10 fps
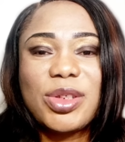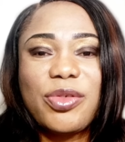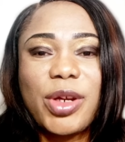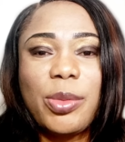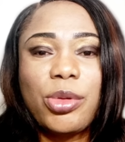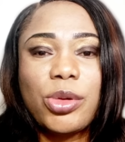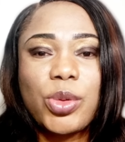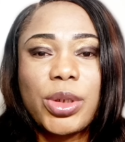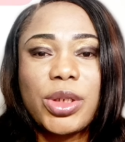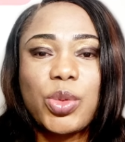of April
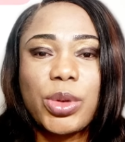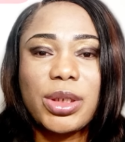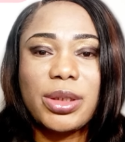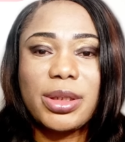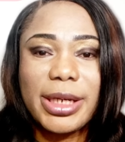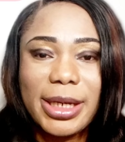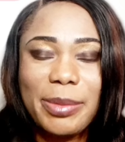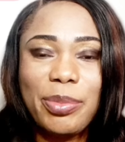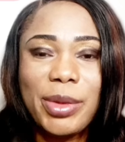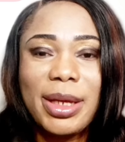
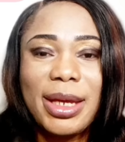2023.